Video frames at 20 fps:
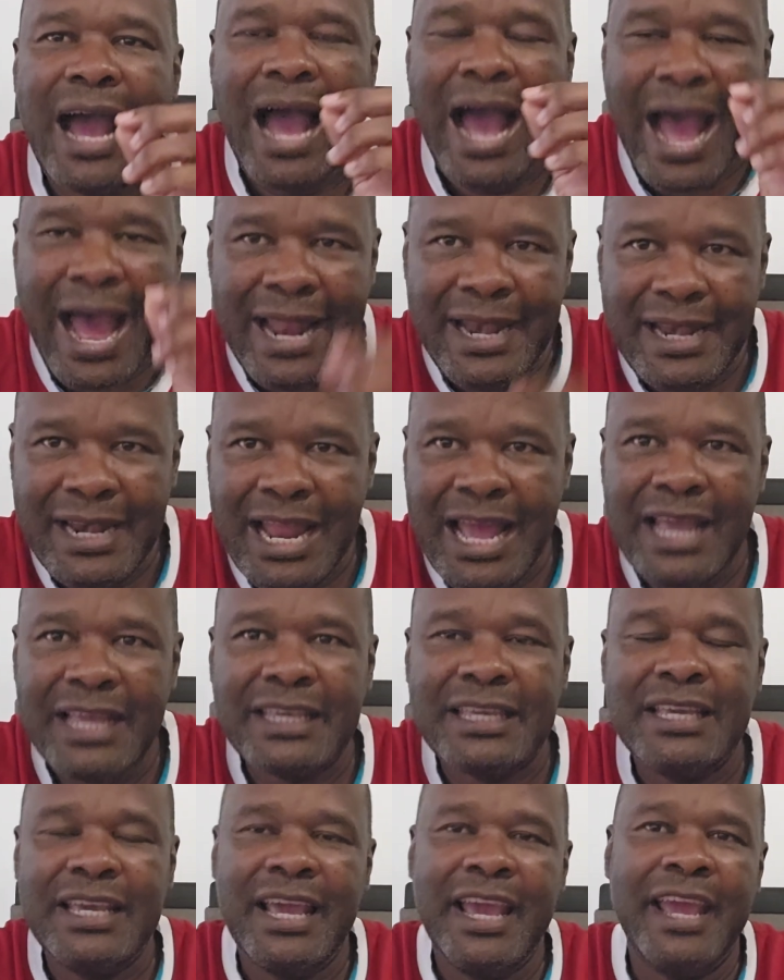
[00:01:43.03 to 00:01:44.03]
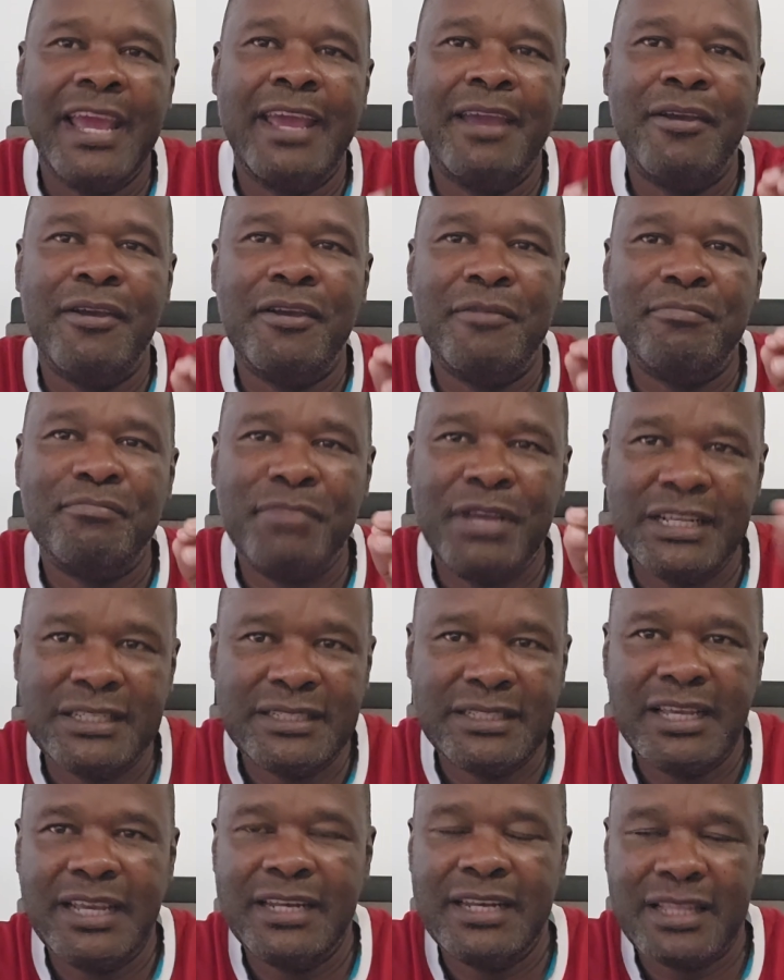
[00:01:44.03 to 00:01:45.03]
Unlike a
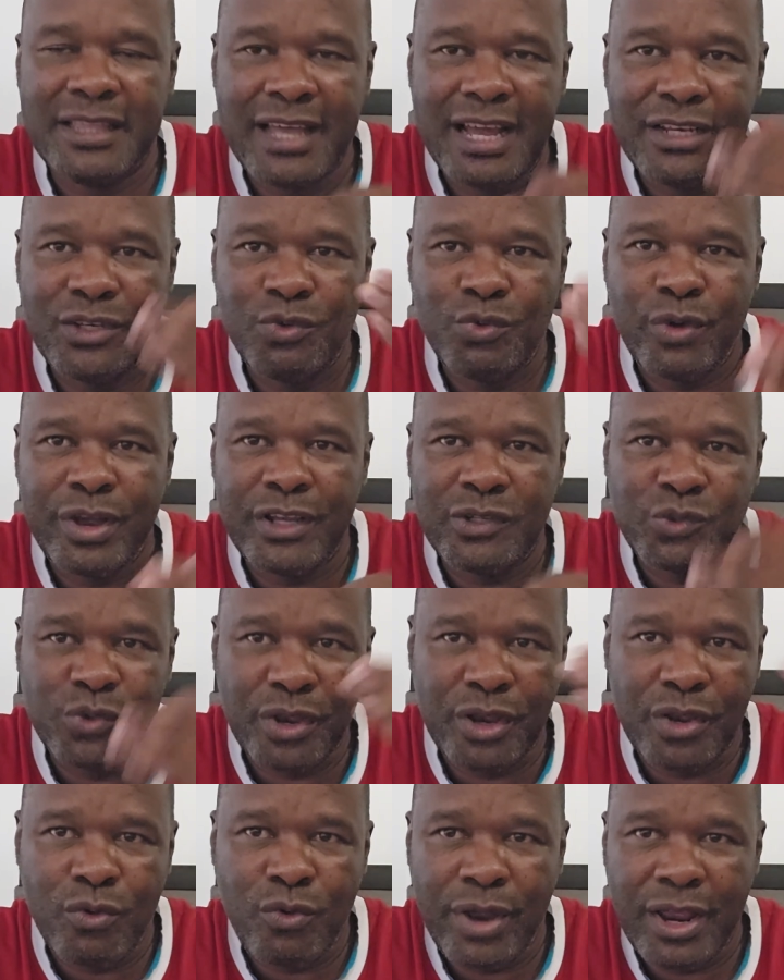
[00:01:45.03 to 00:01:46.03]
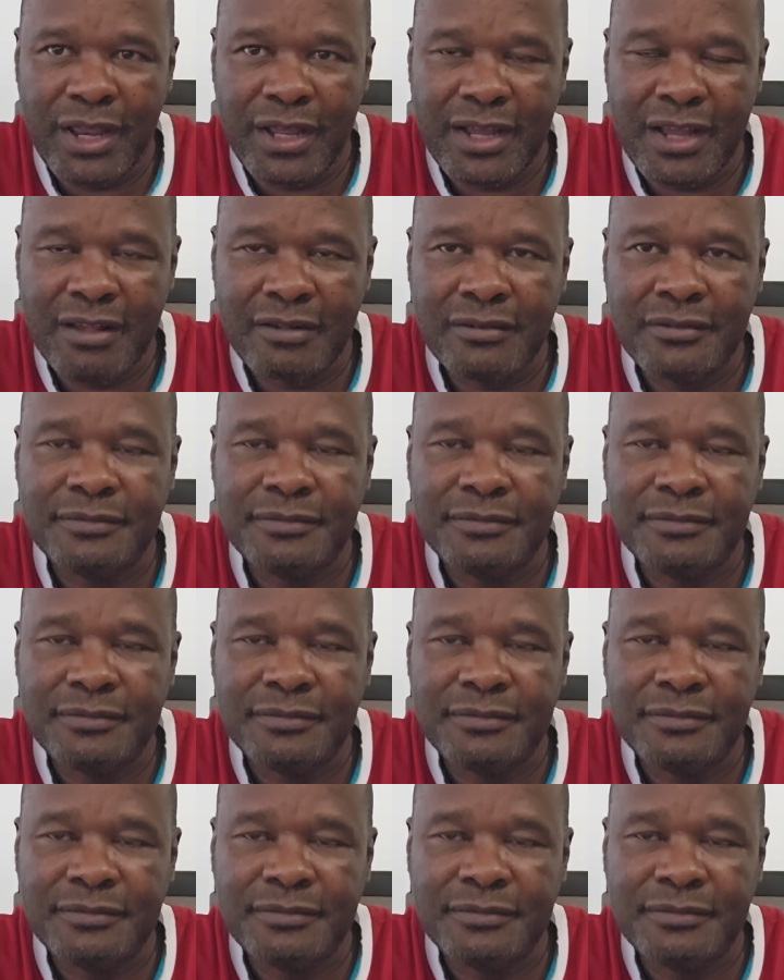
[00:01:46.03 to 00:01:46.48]
person that works for a worker,